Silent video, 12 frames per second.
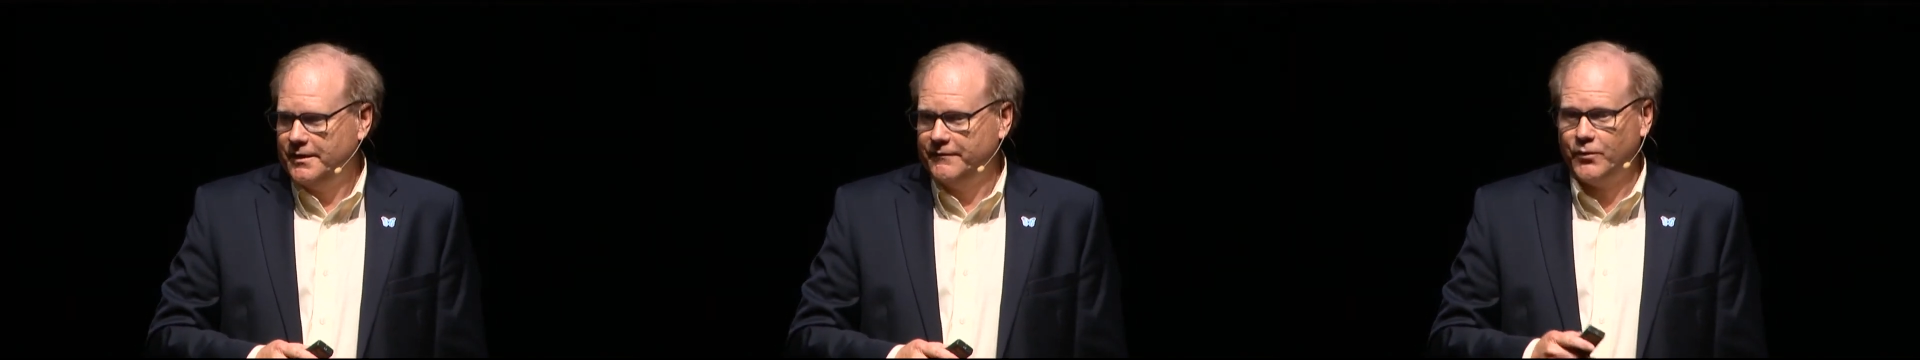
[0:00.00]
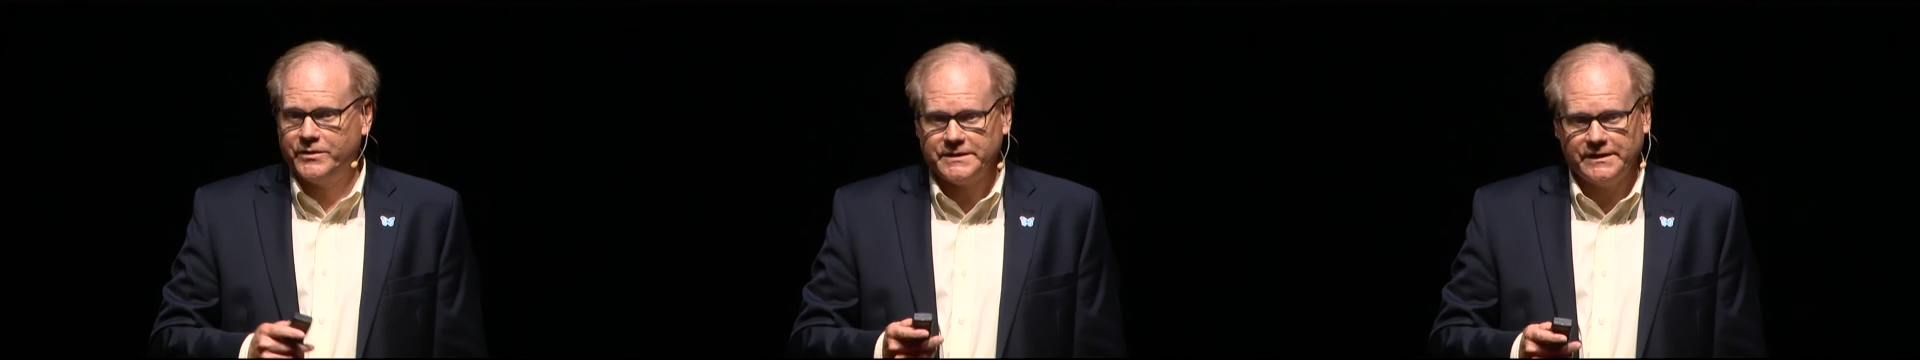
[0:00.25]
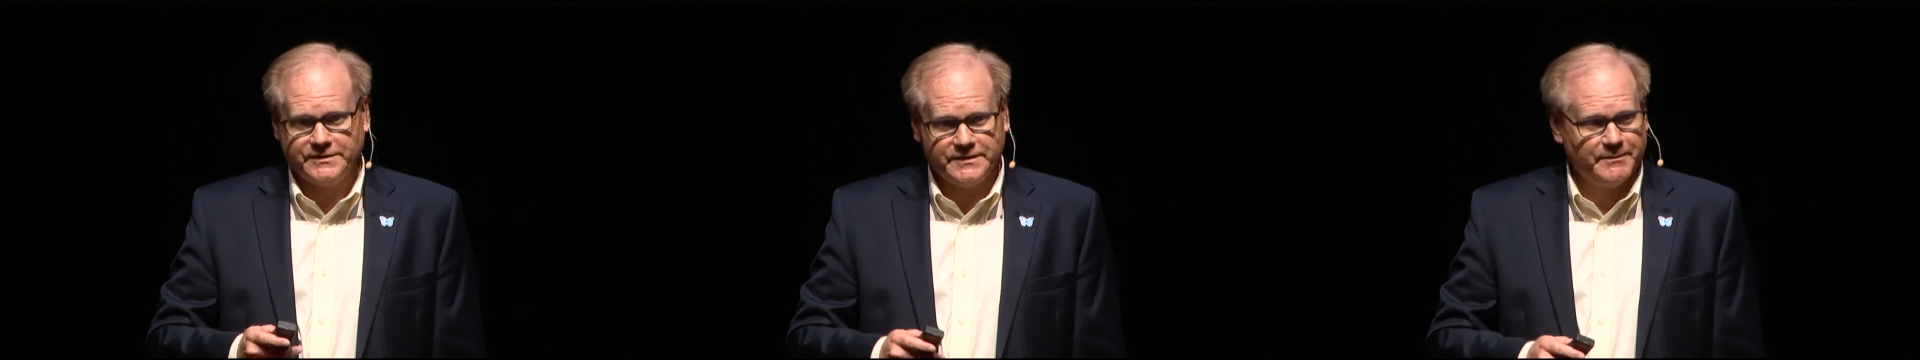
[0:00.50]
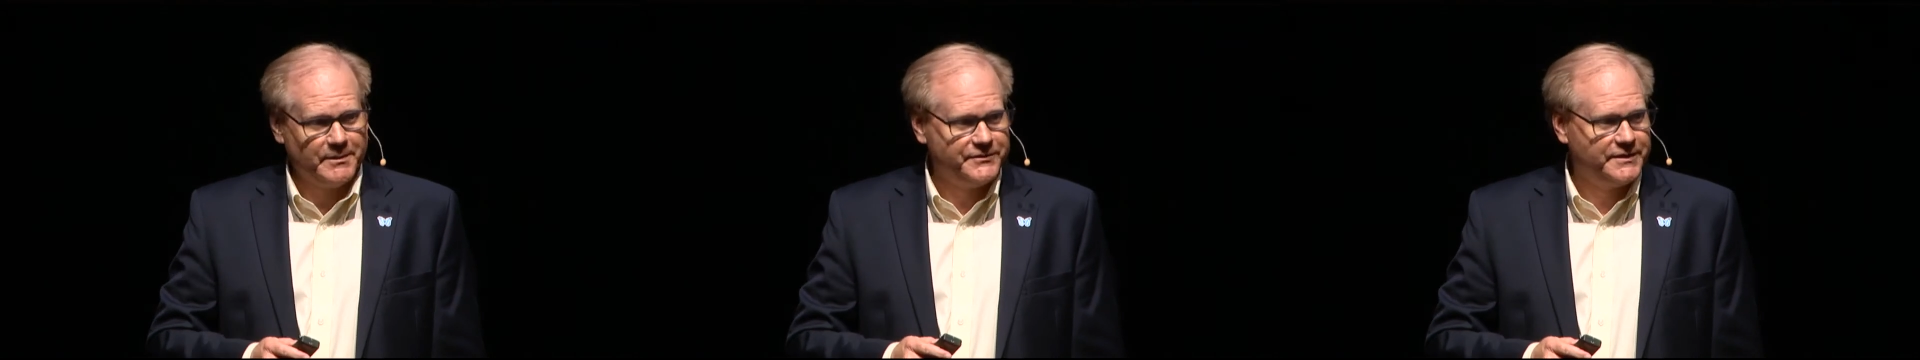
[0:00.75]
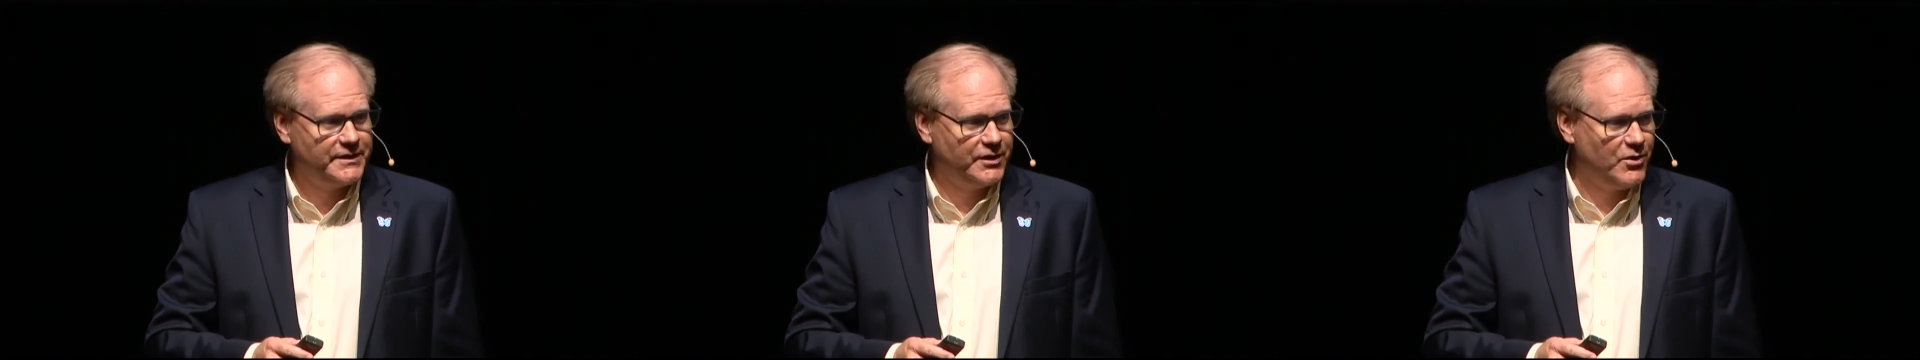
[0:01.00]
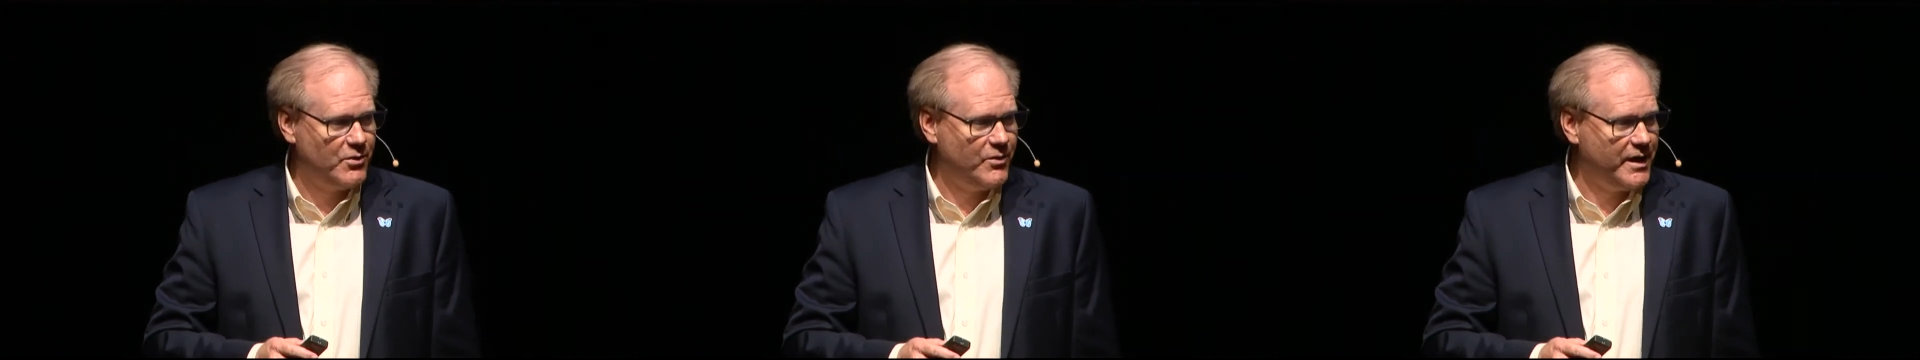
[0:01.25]
Unfortunately, the symptoms didn't
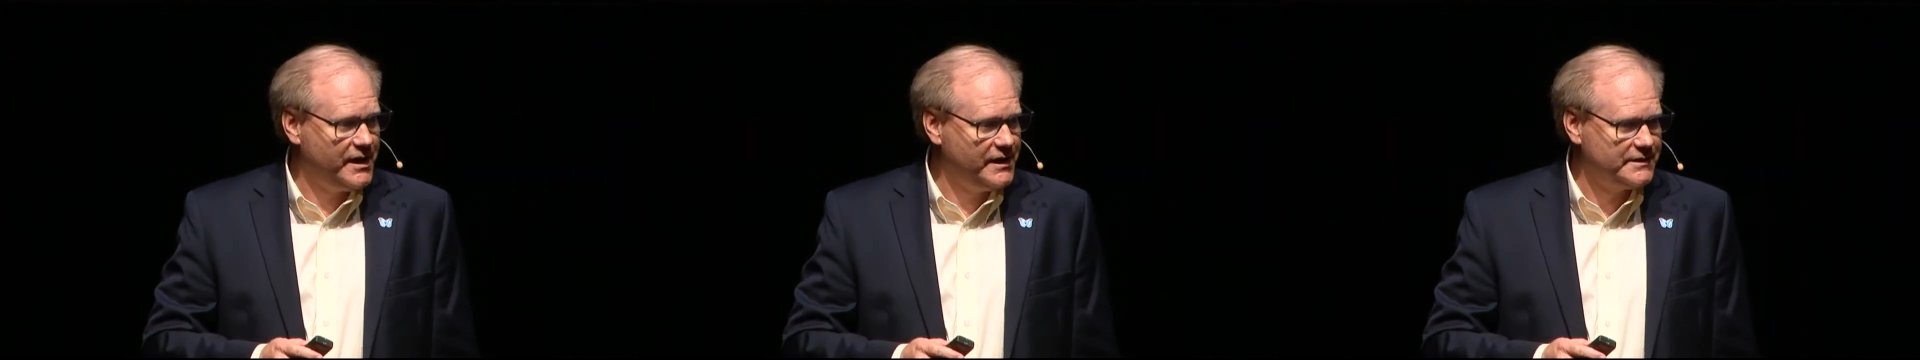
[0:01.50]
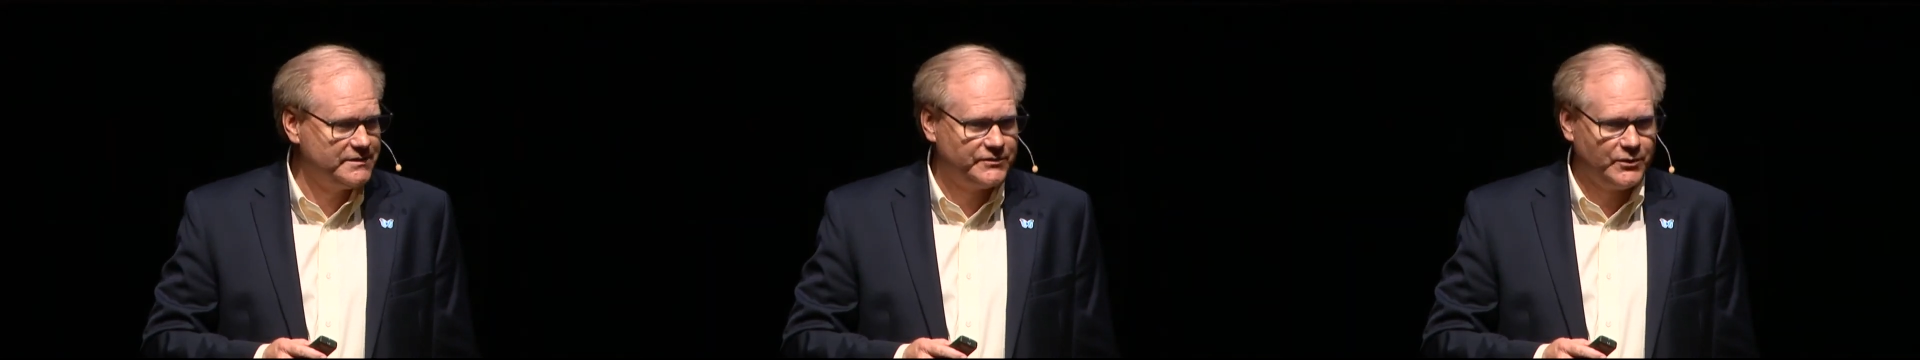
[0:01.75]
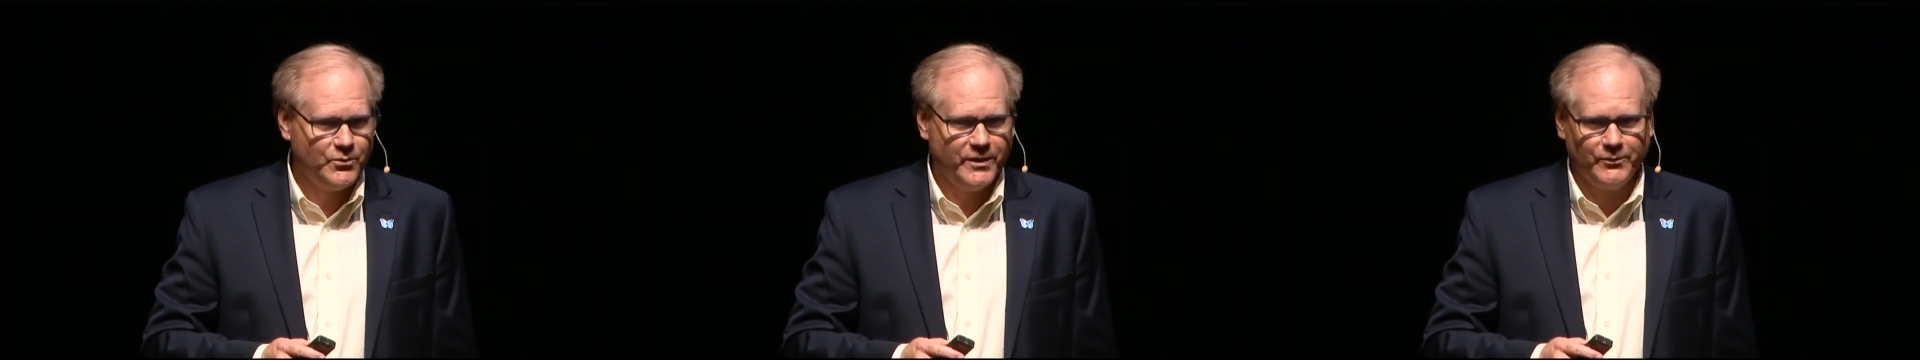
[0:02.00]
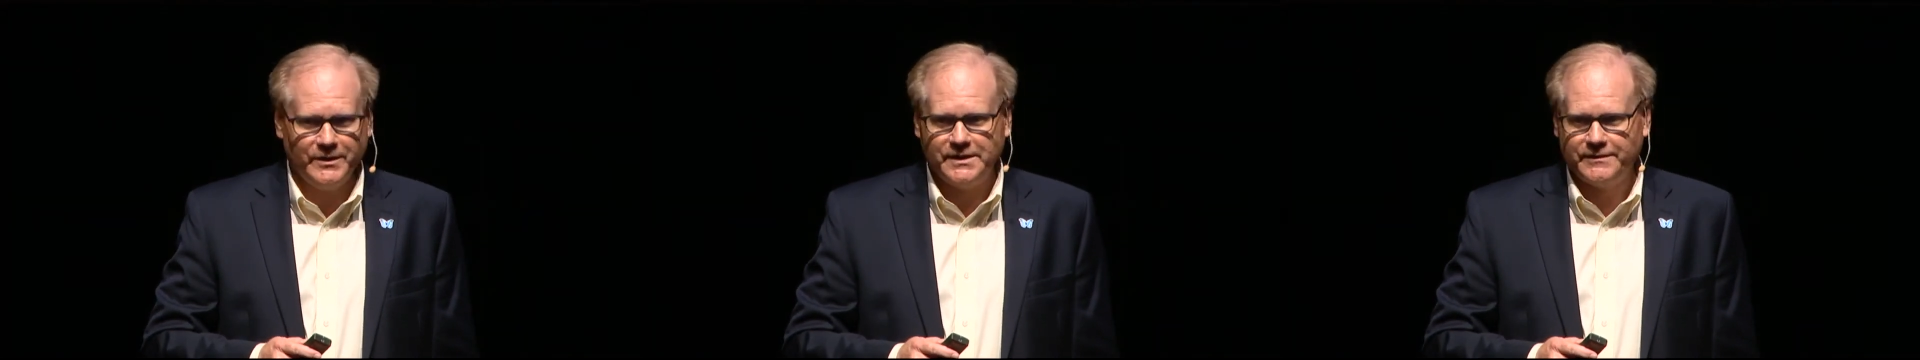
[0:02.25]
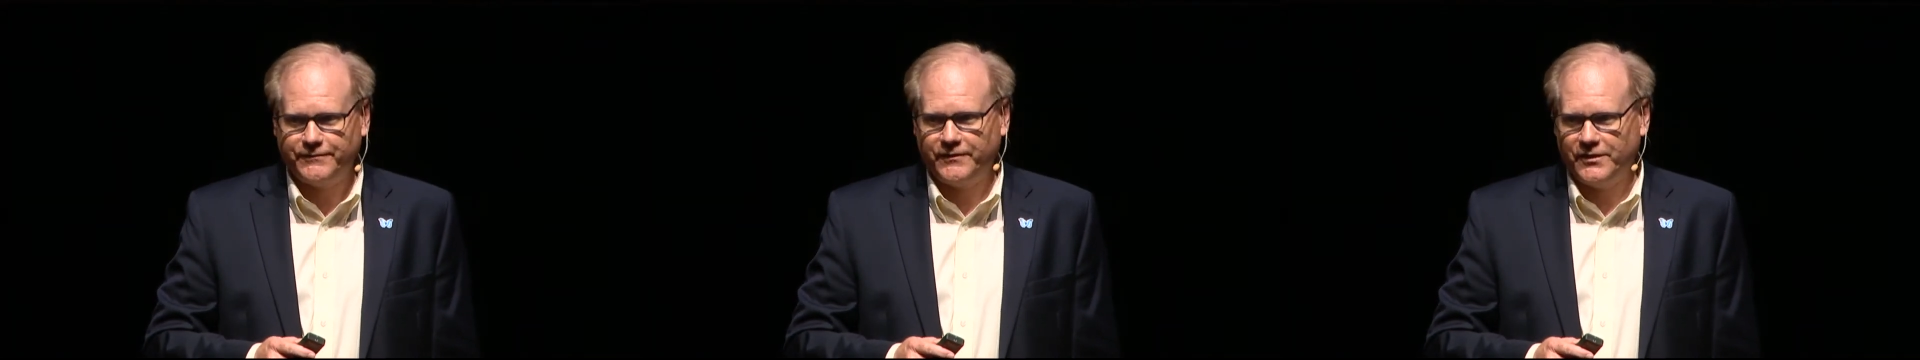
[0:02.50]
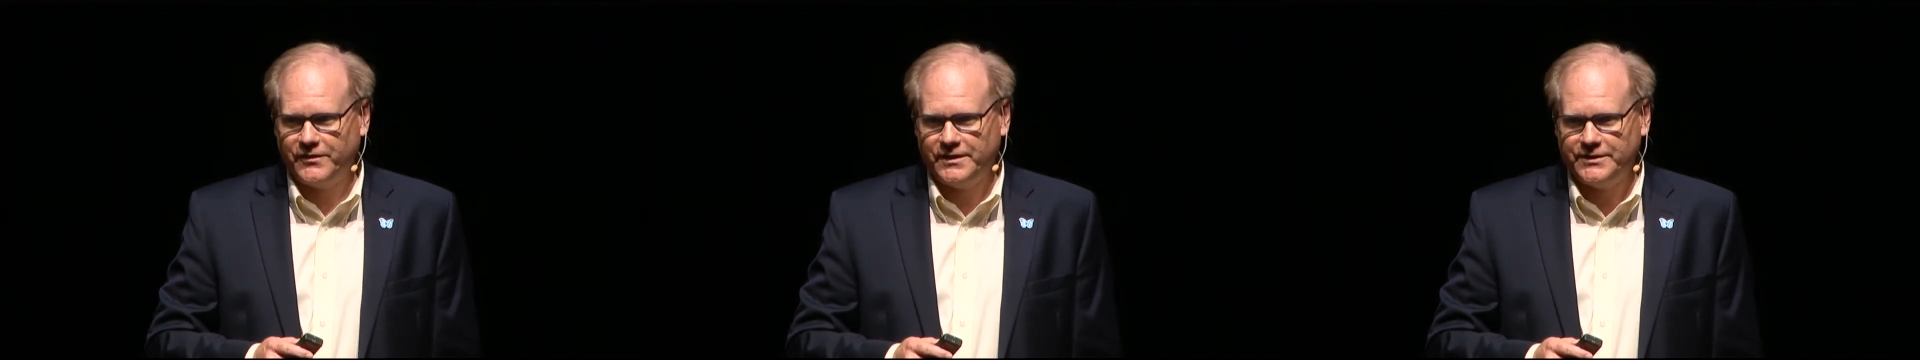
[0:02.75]
go away, and so when we looked
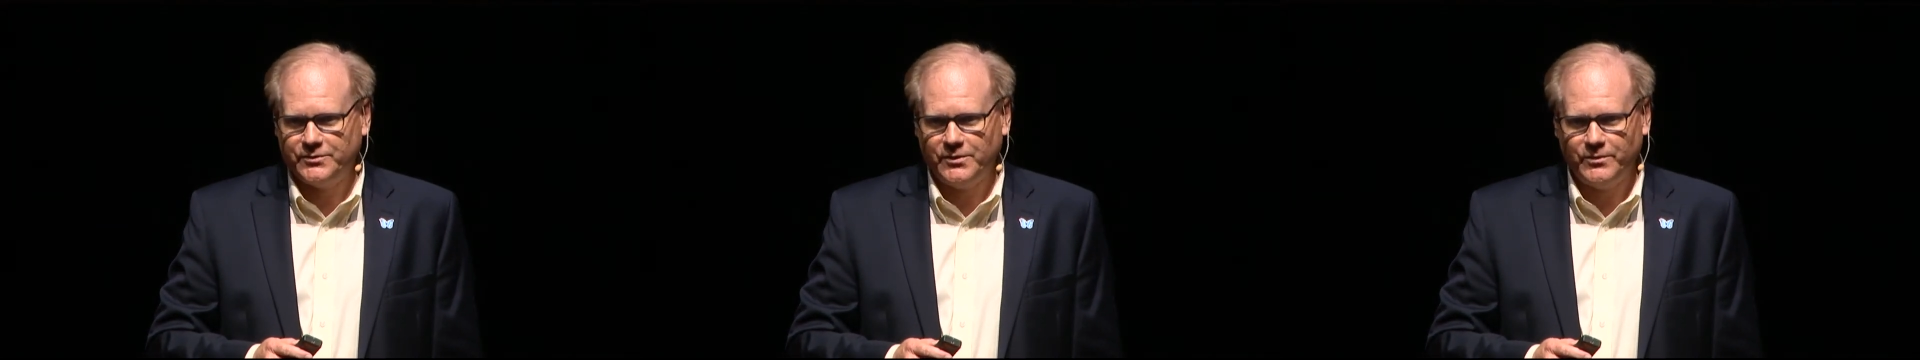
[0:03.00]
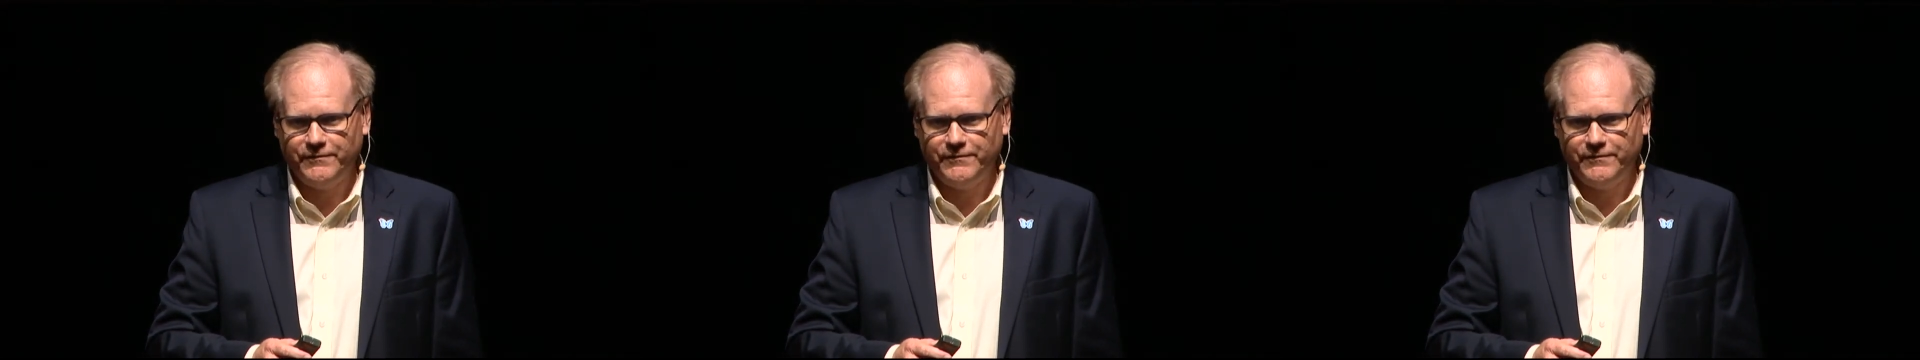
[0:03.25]
further into it,